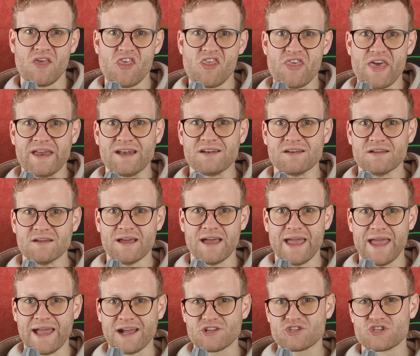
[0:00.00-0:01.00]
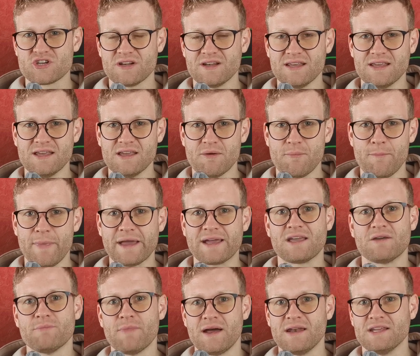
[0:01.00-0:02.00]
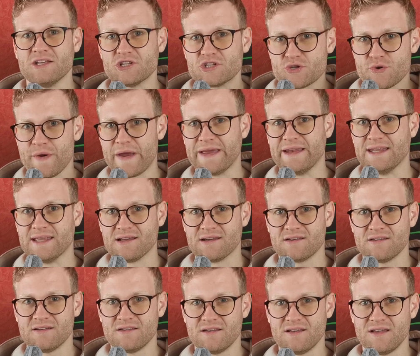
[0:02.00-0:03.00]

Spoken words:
than actually making money trading.